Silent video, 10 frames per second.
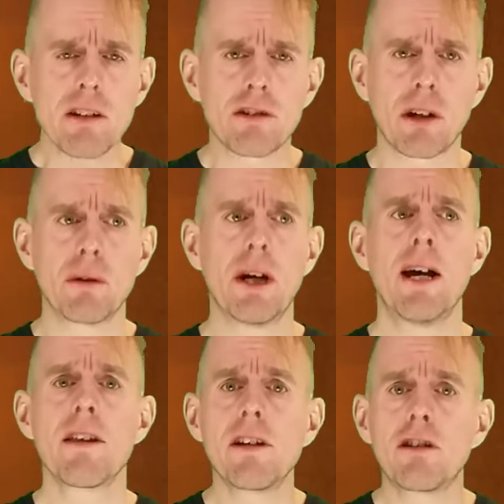So
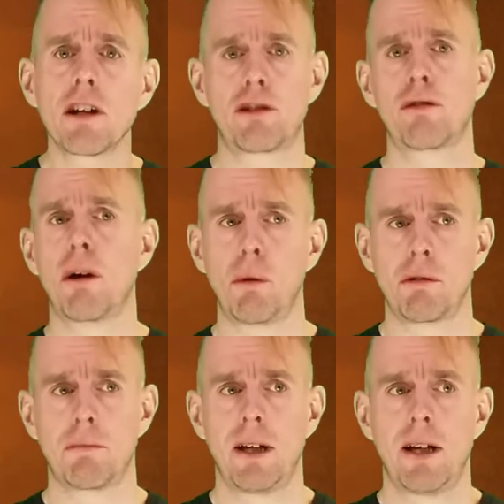these sites are
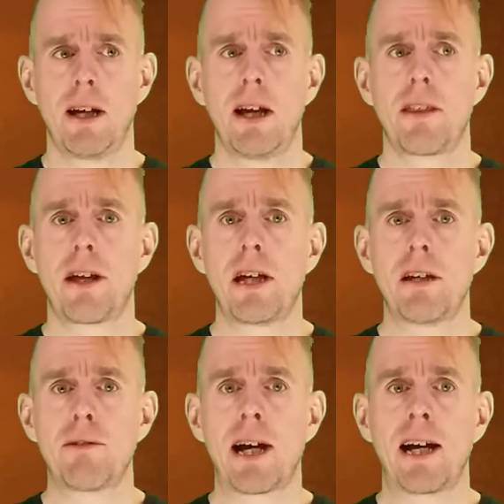old.
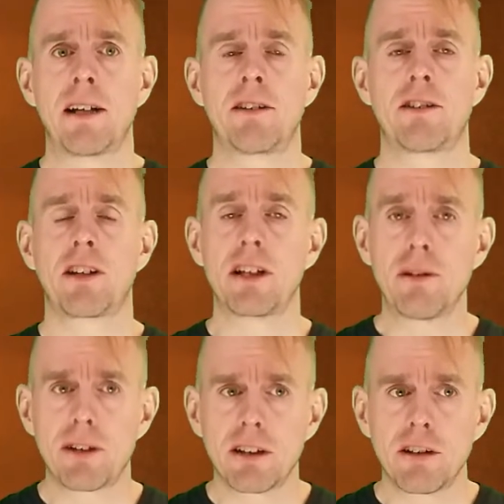They've had
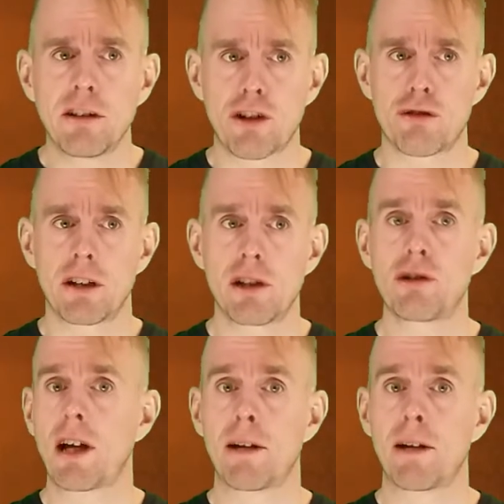significant industrial use